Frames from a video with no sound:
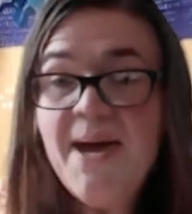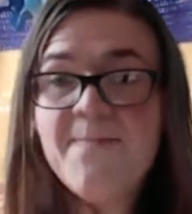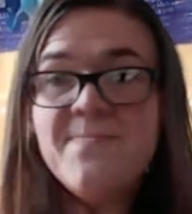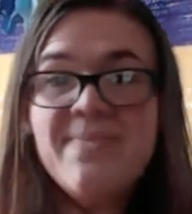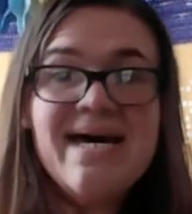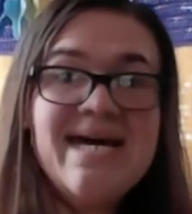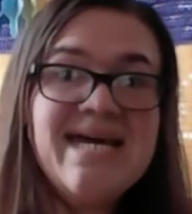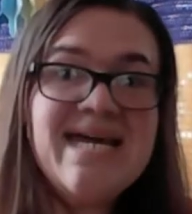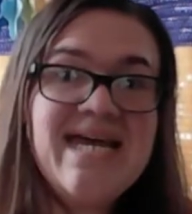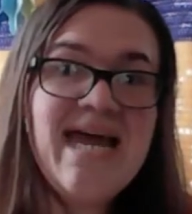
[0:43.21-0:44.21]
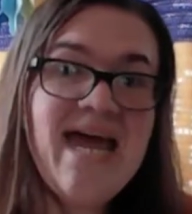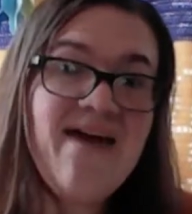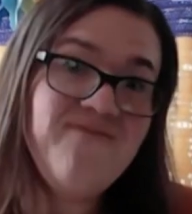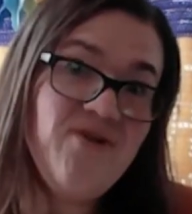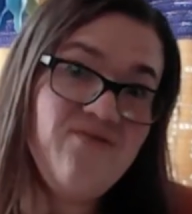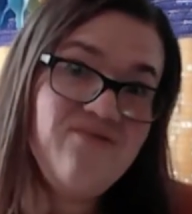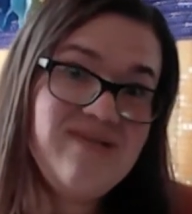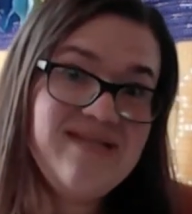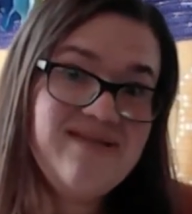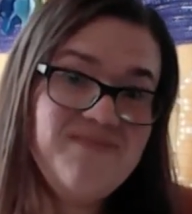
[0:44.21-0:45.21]
my
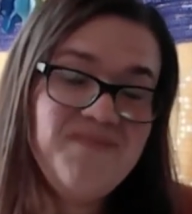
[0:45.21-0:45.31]
FOs.